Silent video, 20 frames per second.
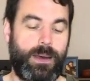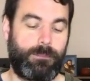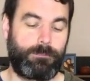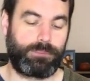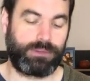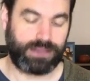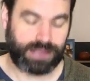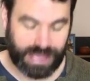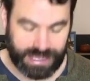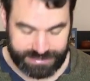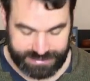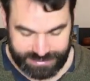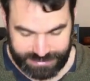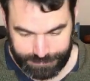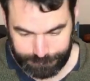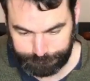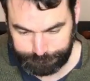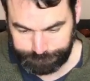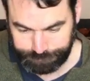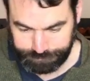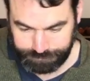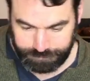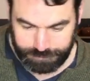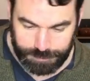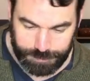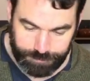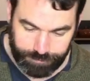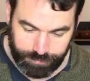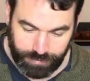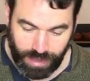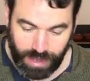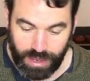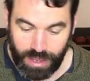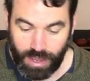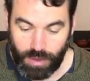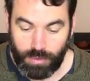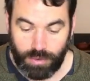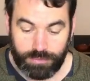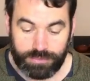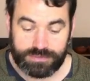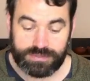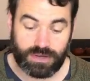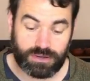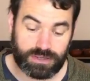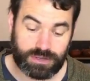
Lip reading: plus. When we talk